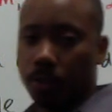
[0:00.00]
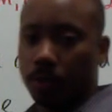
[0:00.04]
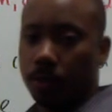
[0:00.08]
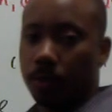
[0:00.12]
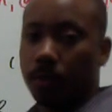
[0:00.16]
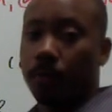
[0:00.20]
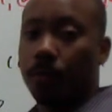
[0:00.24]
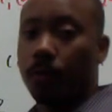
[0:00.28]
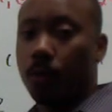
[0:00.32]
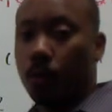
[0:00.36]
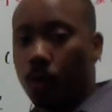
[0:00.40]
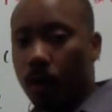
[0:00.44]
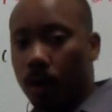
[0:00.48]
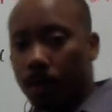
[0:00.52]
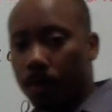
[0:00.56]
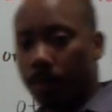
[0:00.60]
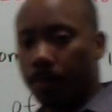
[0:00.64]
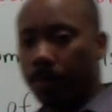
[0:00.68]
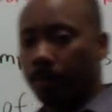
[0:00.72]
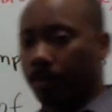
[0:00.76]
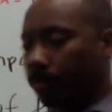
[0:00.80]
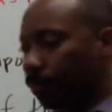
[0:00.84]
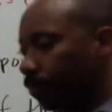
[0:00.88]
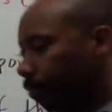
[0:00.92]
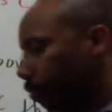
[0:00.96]
to form
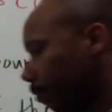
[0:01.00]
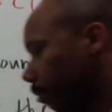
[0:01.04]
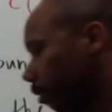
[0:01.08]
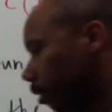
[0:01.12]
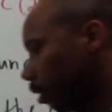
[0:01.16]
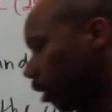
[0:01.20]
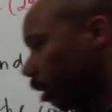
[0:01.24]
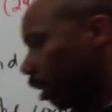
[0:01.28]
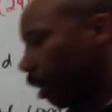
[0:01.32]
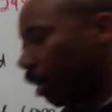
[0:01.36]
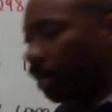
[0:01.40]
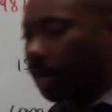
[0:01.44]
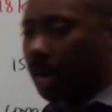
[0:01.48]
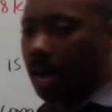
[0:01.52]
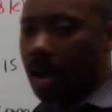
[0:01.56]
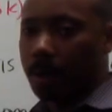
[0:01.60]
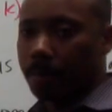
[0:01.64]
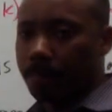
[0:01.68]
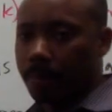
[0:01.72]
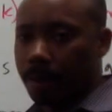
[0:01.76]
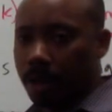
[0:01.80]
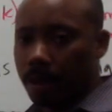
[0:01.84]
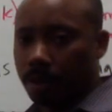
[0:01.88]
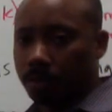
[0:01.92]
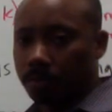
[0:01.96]
a
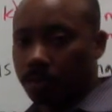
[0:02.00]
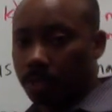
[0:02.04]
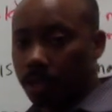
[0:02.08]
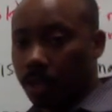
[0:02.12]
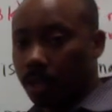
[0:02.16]
compound.